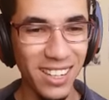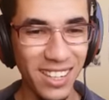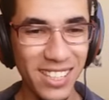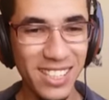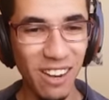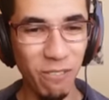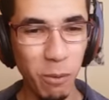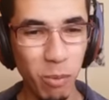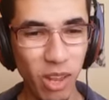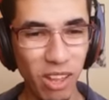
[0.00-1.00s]
He's
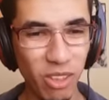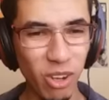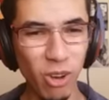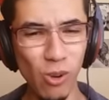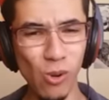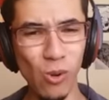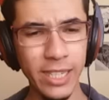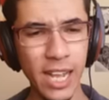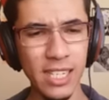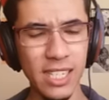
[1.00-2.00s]
coughing blood. Oh,
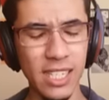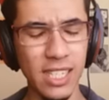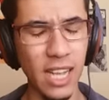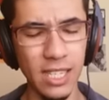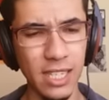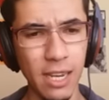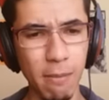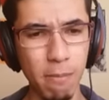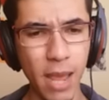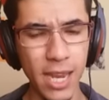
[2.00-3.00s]
that's
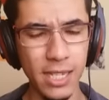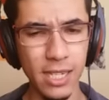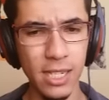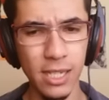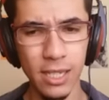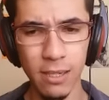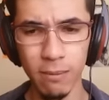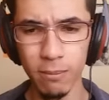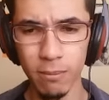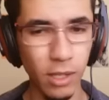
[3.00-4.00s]
disgusting, mate.
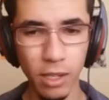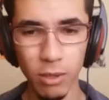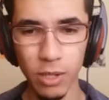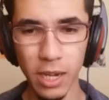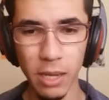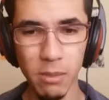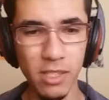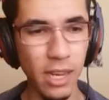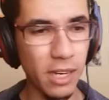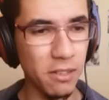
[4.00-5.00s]
Oh, look at him,
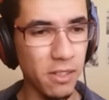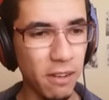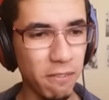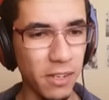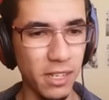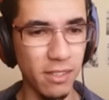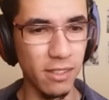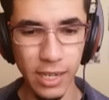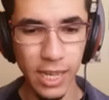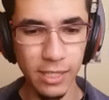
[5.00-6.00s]
he's taking selfies.
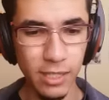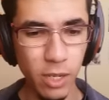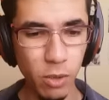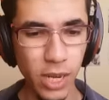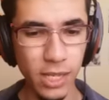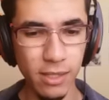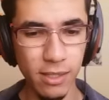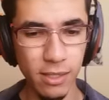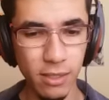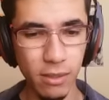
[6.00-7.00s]
Let's do this.
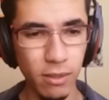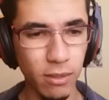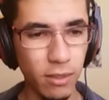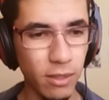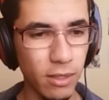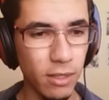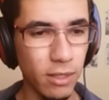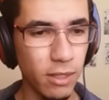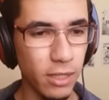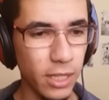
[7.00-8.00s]

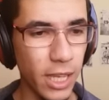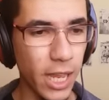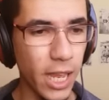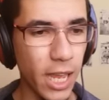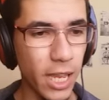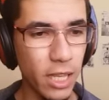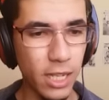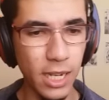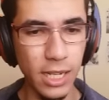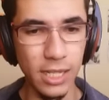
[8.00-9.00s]
Yeah, you're
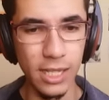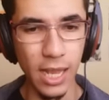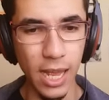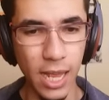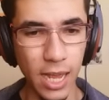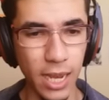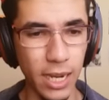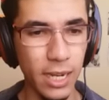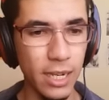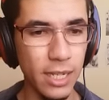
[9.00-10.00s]
gonna die.
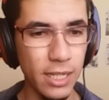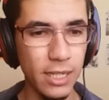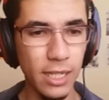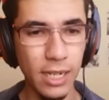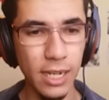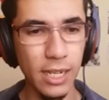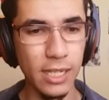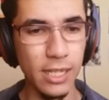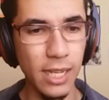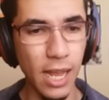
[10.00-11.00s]
You're gonna
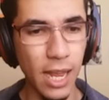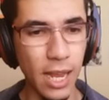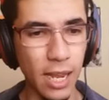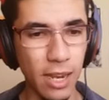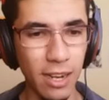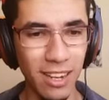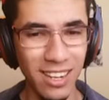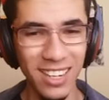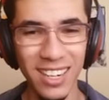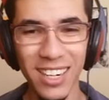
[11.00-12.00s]

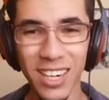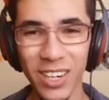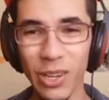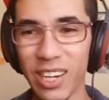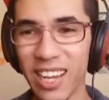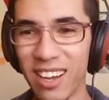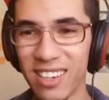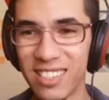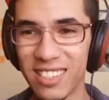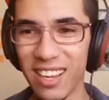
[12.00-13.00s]
die. Look at the
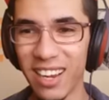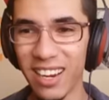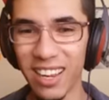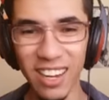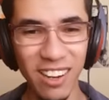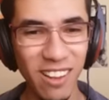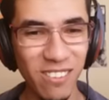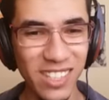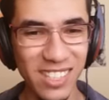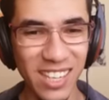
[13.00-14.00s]
outside. I
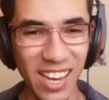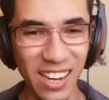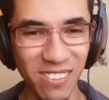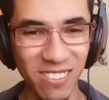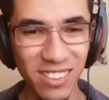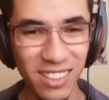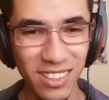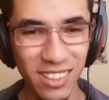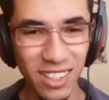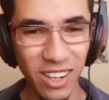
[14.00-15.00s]
love this game.
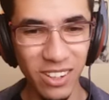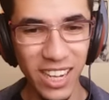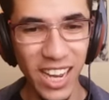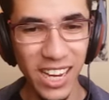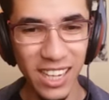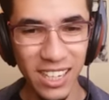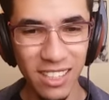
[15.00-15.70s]
Okay?